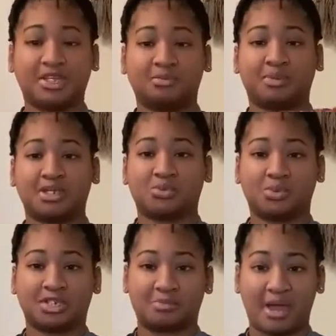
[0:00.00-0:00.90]
piece
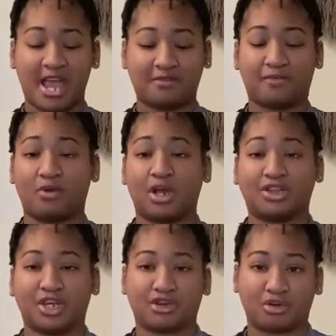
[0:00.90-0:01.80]
was made for a
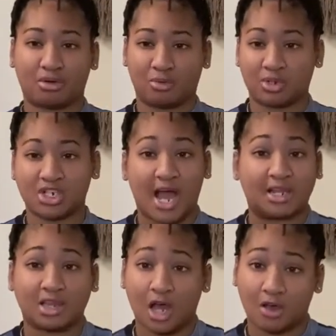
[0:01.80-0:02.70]
thicker girl, which I
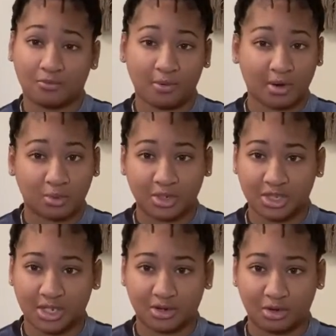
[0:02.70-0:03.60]
love working with
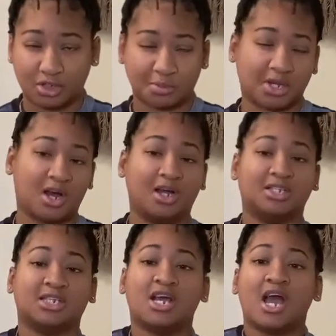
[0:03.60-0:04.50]
thick girls
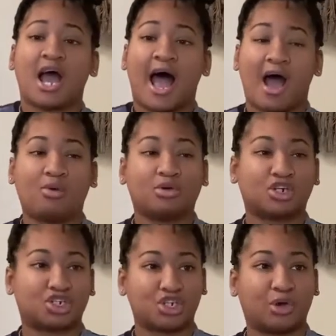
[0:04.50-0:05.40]
because I want
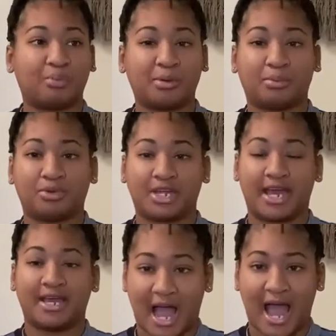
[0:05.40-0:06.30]
to show people
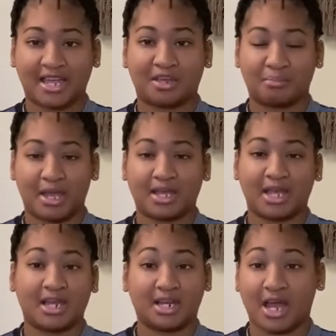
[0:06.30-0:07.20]
that I can make
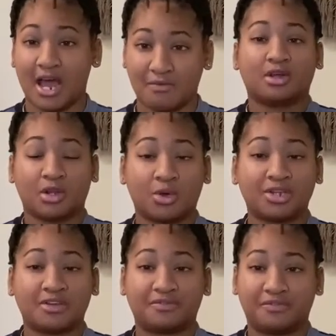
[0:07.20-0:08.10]
any kind of
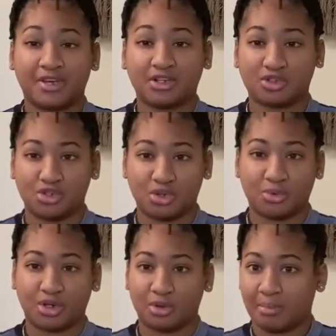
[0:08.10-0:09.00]
clothing fit to you
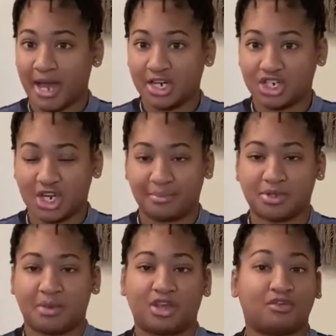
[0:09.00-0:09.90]
and your body shape
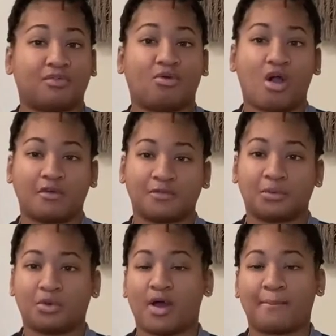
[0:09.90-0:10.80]
to make you feel
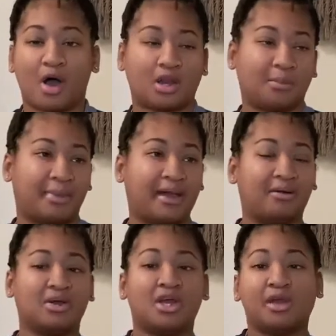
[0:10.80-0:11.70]
comfortable. I'm all
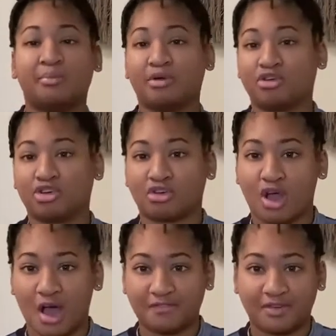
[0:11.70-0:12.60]
about building your
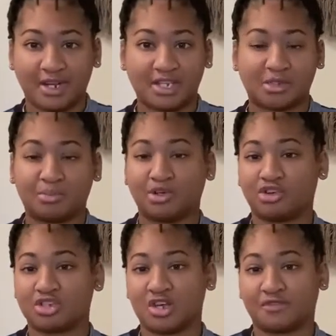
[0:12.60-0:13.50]
confidence, building
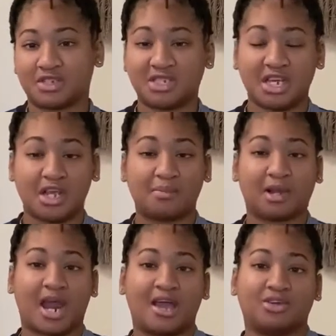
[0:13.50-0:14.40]
your self-esteem,
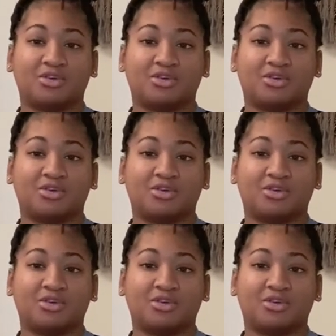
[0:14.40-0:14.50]
allowing you to